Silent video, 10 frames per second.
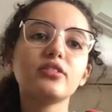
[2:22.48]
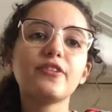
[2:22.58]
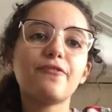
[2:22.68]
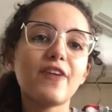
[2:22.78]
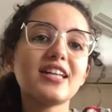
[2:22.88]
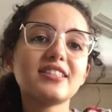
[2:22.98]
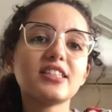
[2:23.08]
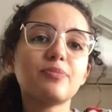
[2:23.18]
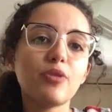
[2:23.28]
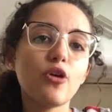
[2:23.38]
The
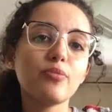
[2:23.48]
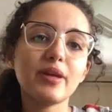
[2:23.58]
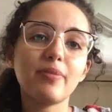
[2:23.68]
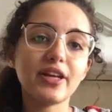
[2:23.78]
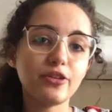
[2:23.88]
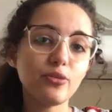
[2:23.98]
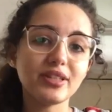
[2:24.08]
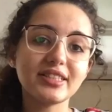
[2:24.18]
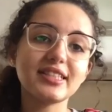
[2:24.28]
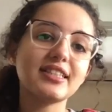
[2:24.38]
fastest probe made by
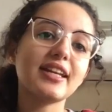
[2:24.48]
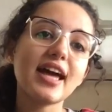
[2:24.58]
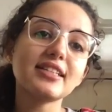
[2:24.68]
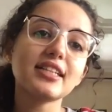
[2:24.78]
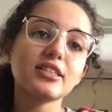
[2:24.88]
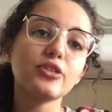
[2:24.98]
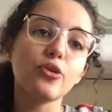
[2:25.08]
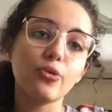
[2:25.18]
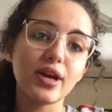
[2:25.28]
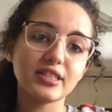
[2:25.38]
humans is the NASA's
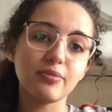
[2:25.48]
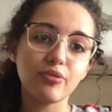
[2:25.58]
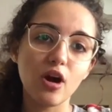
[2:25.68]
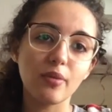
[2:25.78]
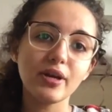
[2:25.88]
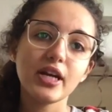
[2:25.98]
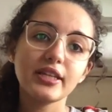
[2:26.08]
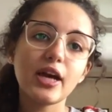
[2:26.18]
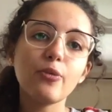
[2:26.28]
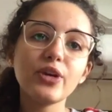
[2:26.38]
New Horizon probe
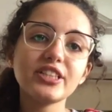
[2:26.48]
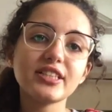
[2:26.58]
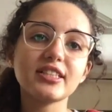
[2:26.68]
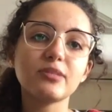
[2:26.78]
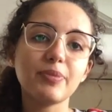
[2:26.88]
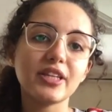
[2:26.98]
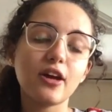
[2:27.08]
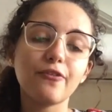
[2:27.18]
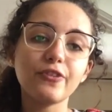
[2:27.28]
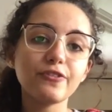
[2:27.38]
that reaches a speed
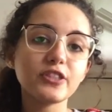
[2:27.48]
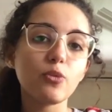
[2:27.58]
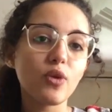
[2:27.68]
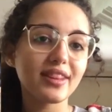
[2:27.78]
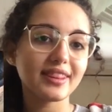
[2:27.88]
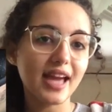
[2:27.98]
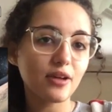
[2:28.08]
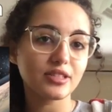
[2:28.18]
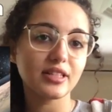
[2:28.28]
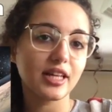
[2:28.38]
of
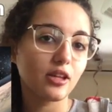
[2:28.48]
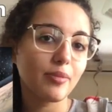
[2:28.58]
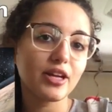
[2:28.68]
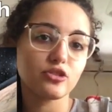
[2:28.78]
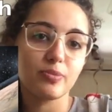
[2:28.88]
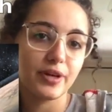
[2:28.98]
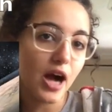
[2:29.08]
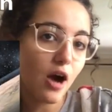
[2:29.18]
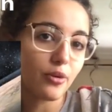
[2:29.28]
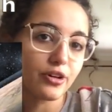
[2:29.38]
51,000 kilometers per
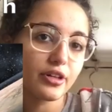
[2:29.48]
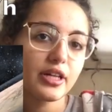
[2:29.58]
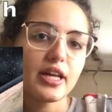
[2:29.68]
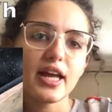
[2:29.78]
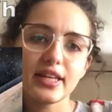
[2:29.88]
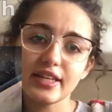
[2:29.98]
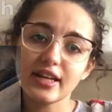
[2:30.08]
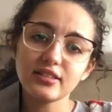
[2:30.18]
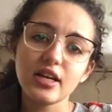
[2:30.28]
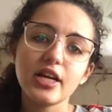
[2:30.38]
hour. And
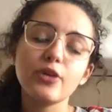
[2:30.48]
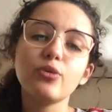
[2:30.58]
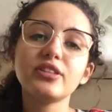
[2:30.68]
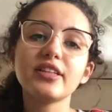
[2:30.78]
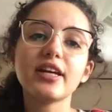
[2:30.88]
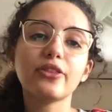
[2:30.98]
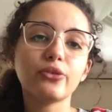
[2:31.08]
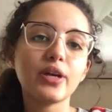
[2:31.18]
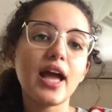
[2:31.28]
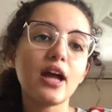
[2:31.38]
yet, it would take
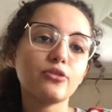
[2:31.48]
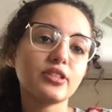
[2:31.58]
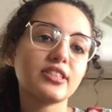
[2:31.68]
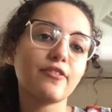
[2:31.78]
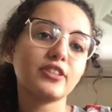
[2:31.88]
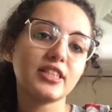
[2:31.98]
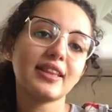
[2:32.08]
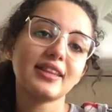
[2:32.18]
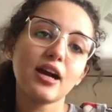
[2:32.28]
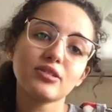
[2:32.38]

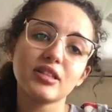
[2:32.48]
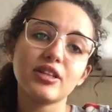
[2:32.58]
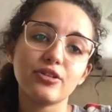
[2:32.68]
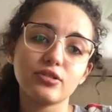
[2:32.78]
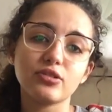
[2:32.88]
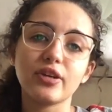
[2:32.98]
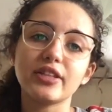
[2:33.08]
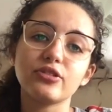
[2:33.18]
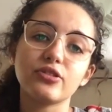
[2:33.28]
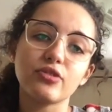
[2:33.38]
317,000 years to
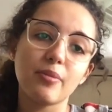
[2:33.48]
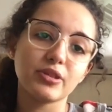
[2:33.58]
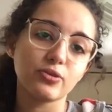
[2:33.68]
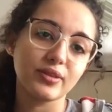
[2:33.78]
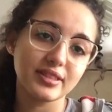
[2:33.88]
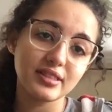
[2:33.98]
get to the TRAPPIST-1